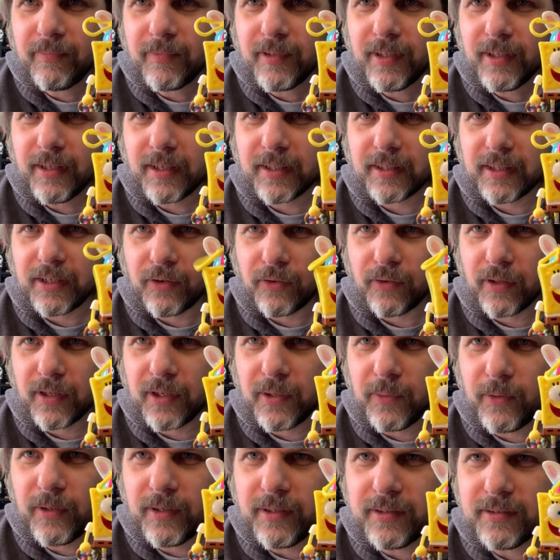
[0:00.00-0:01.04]
Like the early
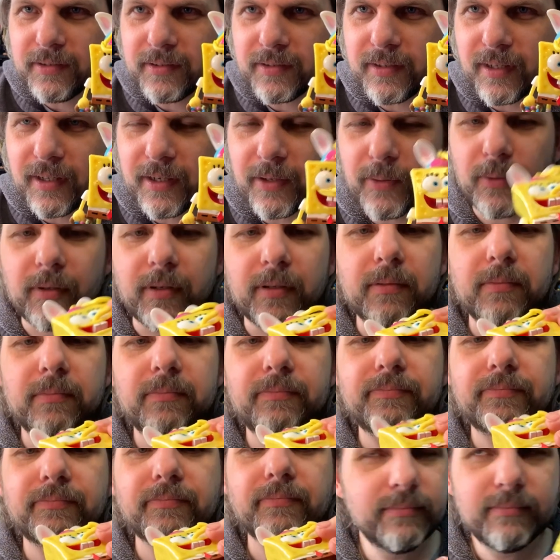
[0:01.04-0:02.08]
ones, they were
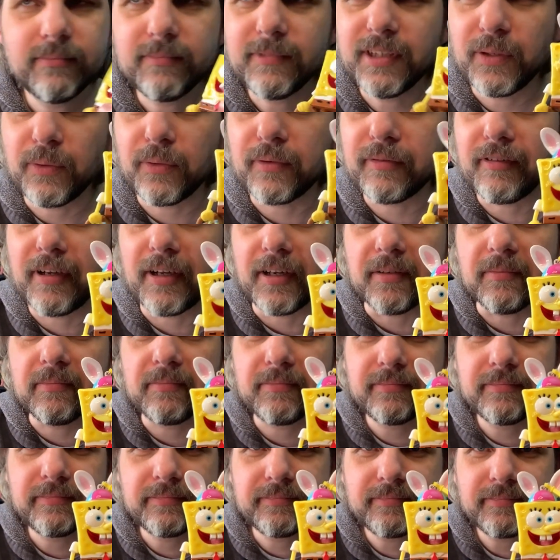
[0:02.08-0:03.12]
fun.
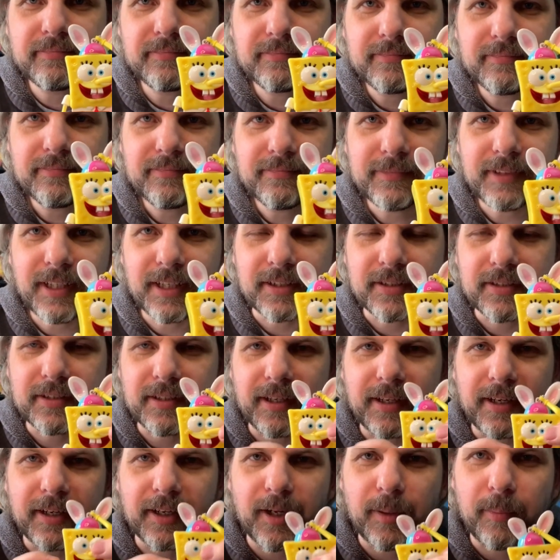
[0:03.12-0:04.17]
Actually,
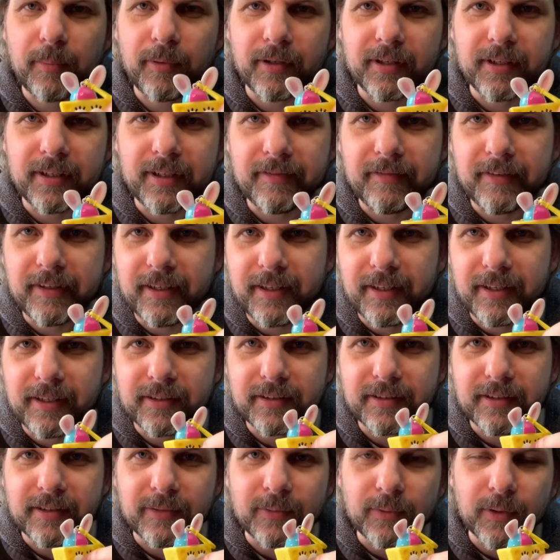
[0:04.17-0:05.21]
I had a couple of
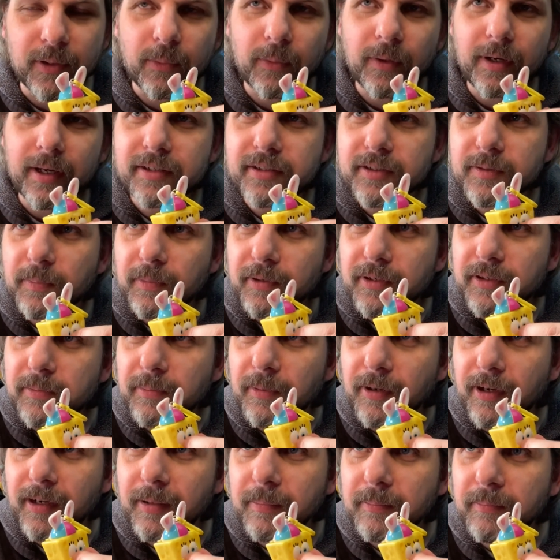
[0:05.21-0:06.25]
DVDs and would watch
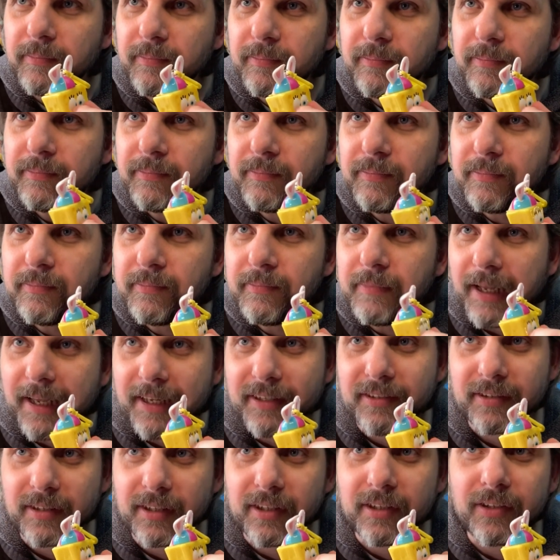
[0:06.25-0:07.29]
SpongeBob
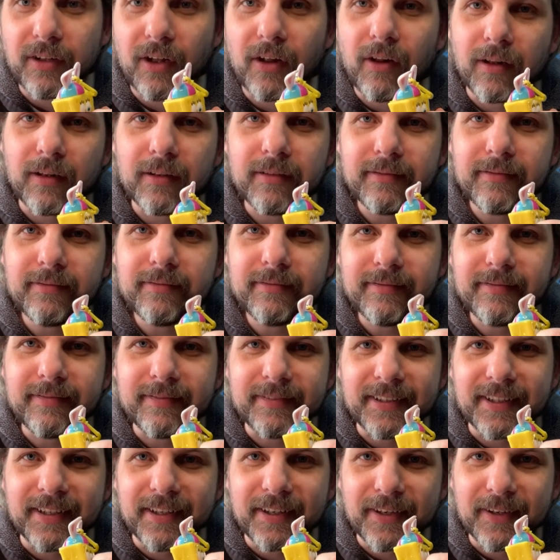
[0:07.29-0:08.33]
as an adult,
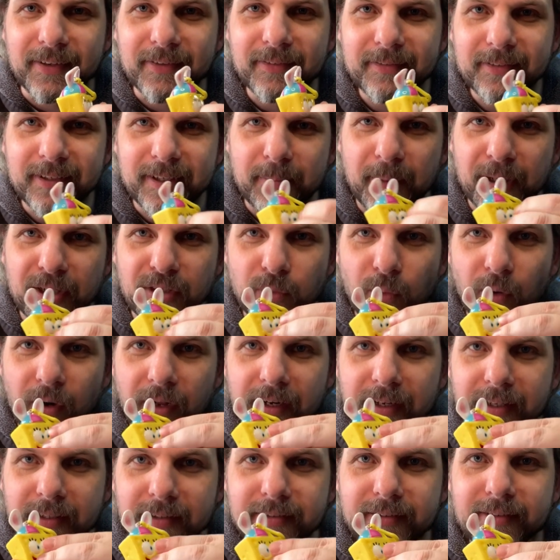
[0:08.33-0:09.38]
you know, in my
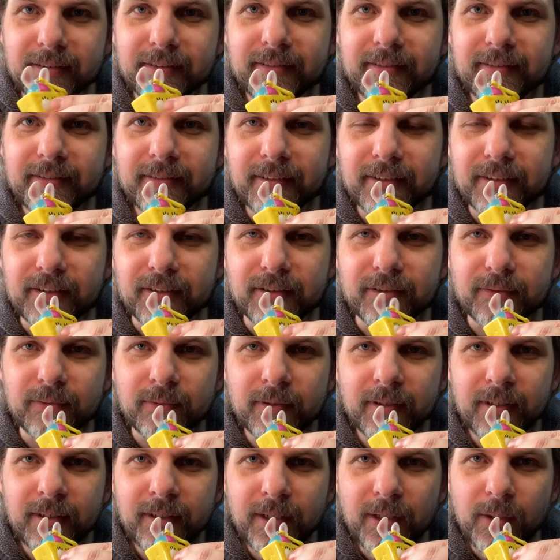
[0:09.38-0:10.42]
20s. Just
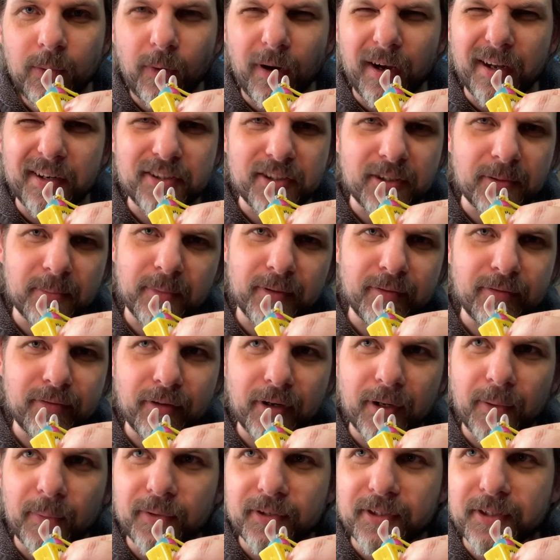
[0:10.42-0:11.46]
watch them before
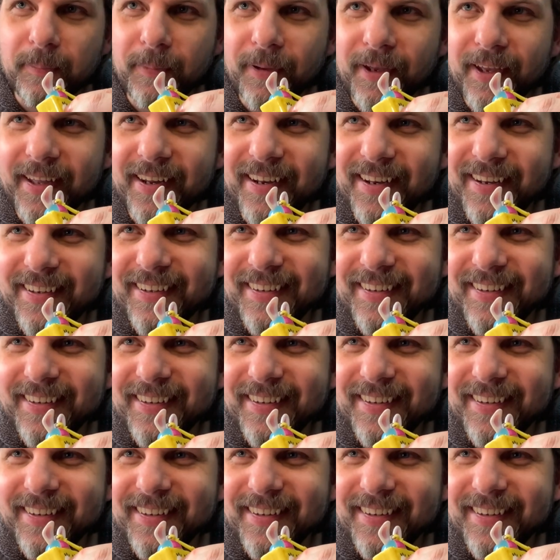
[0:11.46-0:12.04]
I went to bed.